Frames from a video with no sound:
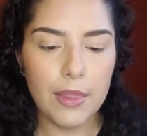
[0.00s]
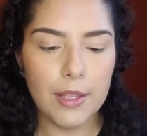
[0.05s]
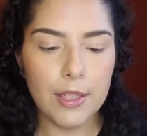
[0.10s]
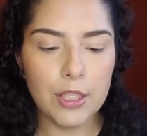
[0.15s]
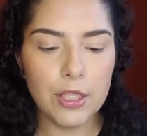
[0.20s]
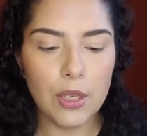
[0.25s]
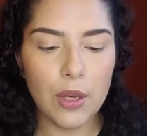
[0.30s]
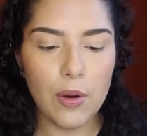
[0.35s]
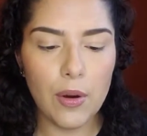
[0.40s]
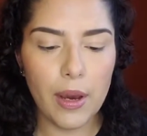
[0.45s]

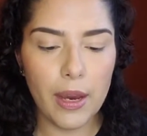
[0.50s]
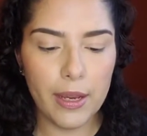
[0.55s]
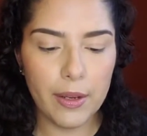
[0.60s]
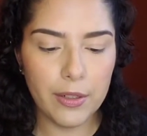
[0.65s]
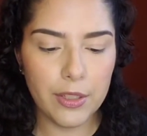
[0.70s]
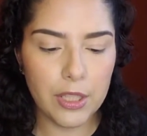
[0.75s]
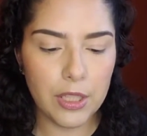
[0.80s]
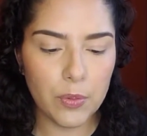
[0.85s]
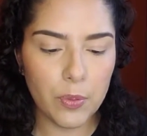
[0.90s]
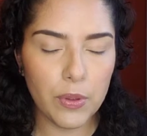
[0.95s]
So
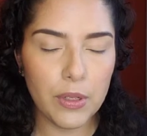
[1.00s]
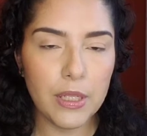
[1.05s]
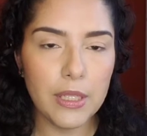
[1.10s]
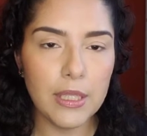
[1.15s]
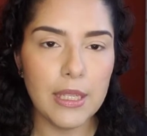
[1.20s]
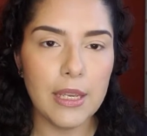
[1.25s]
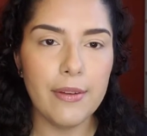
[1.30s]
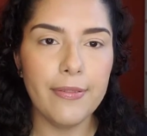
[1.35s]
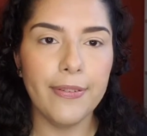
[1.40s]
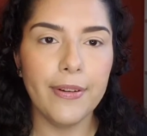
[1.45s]
I just want to
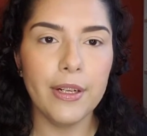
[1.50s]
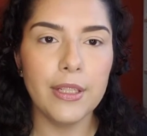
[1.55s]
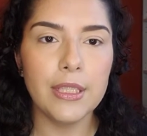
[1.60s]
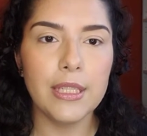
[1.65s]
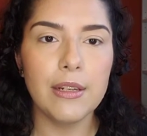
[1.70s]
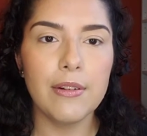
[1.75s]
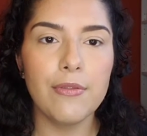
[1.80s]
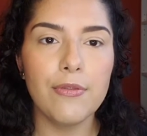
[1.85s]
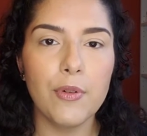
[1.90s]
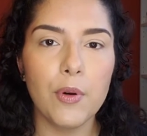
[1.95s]
say
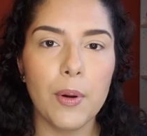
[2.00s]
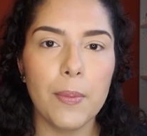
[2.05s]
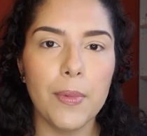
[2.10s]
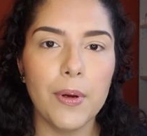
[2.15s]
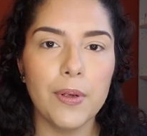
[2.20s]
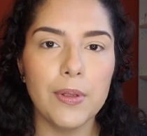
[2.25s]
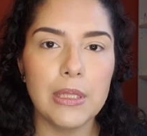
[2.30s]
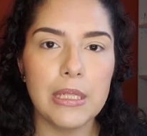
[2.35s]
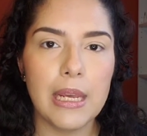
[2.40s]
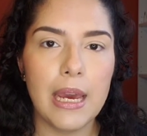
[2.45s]
first and
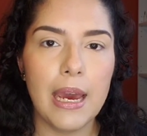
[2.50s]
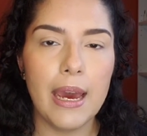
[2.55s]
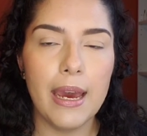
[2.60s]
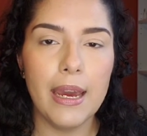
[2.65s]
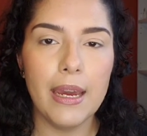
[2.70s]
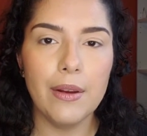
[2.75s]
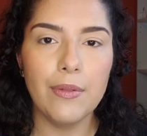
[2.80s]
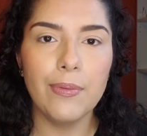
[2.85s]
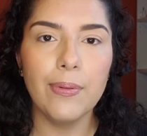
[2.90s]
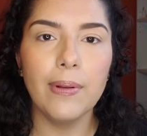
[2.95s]
foremost,
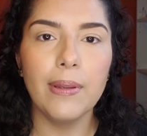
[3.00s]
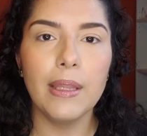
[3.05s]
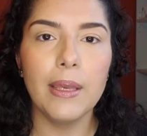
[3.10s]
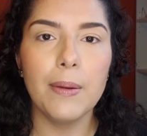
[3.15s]
I